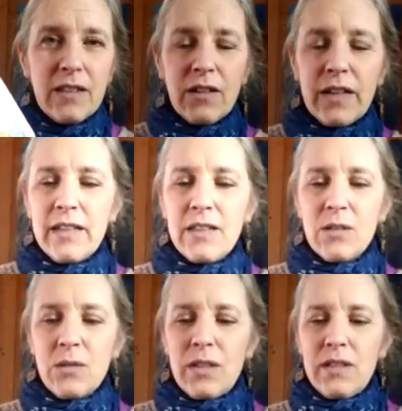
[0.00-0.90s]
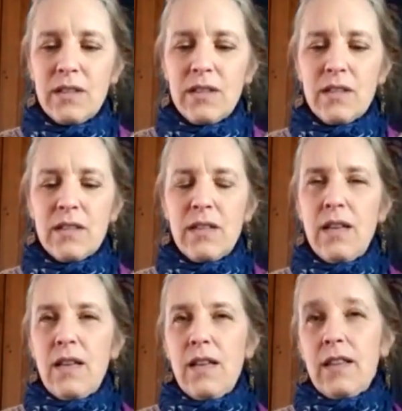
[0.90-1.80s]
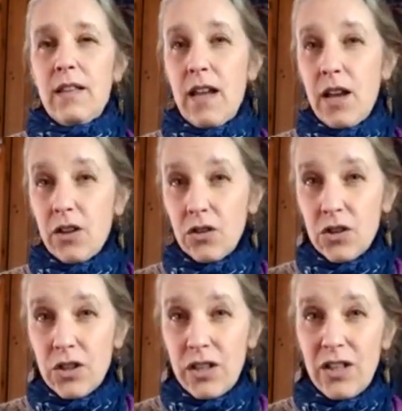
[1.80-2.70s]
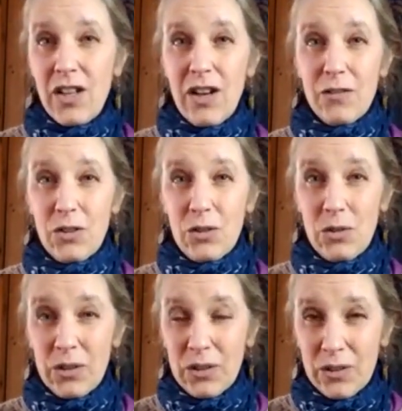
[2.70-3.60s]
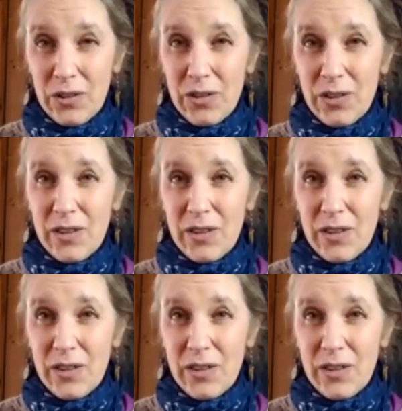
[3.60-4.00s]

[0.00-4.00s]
Okay, so this is the energy of the new earth